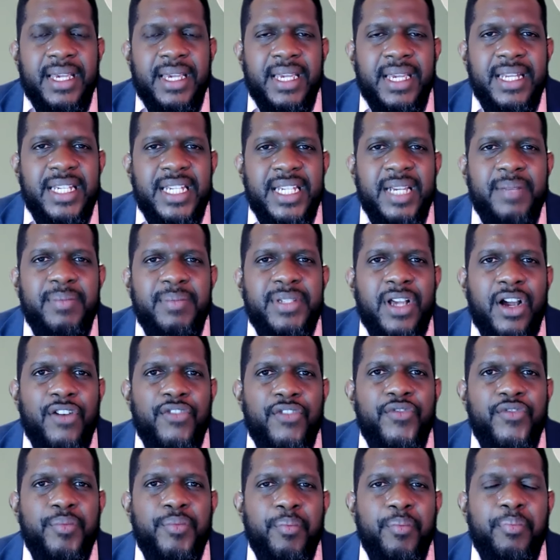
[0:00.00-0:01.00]
in terms
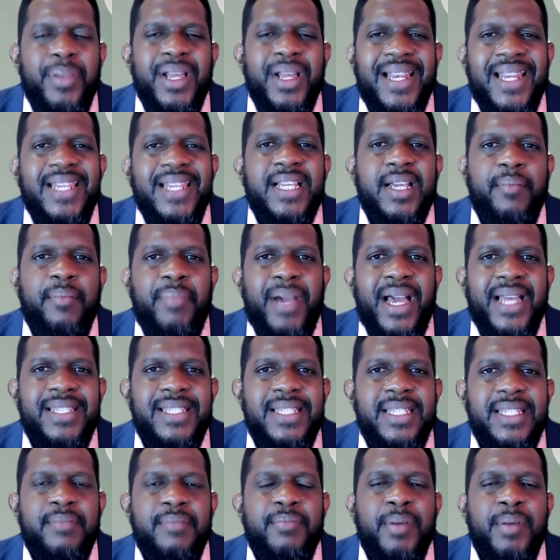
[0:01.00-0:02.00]
of building
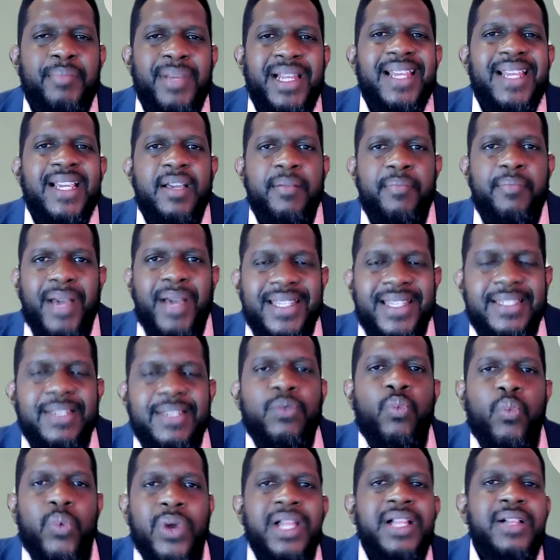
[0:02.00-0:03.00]
capacity, but building
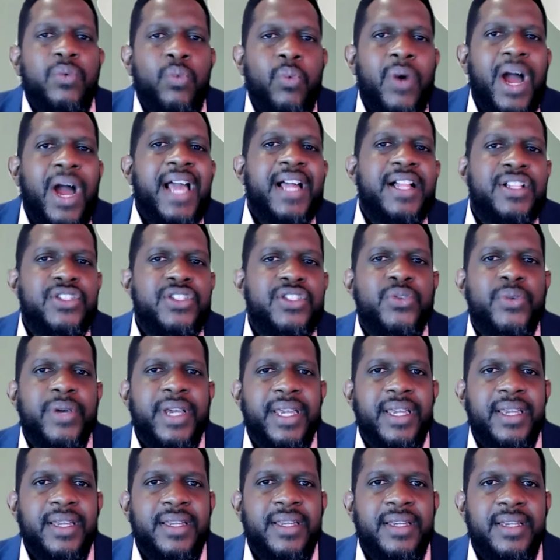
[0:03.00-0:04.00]
capacity will, while doing.